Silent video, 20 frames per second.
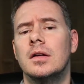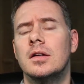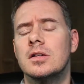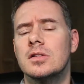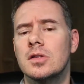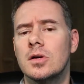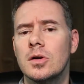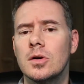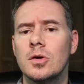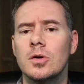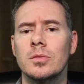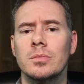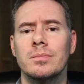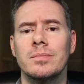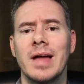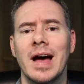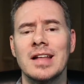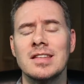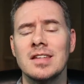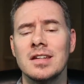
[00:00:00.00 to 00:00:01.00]
So
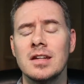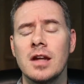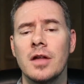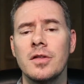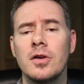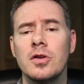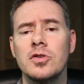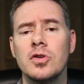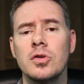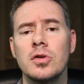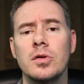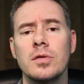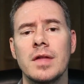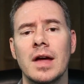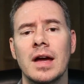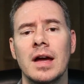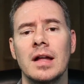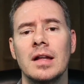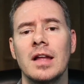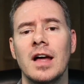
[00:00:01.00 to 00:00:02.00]
that's another doo-doo
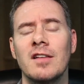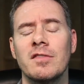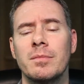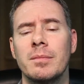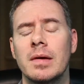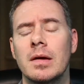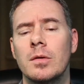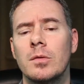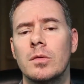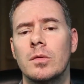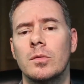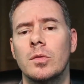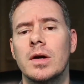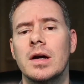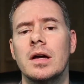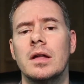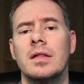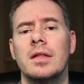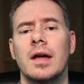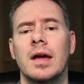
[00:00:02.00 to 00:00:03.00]
that he left me
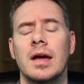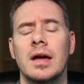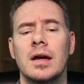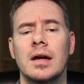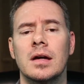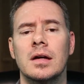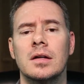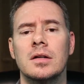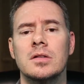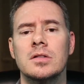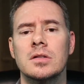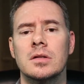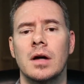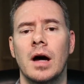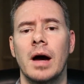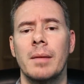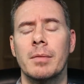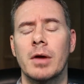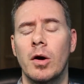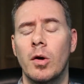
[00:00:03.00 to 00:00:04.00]
with, and
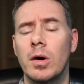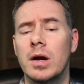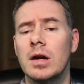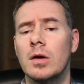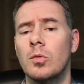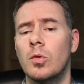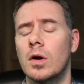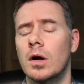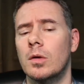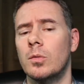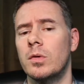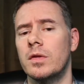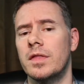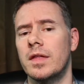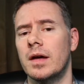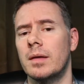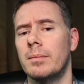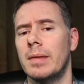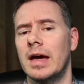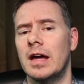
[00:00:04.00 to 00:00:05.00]
I'm going to work with
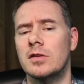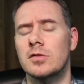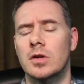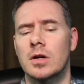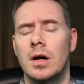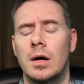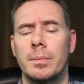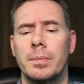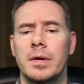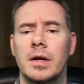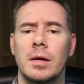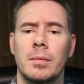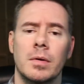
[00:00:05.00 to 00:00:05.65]
that management company.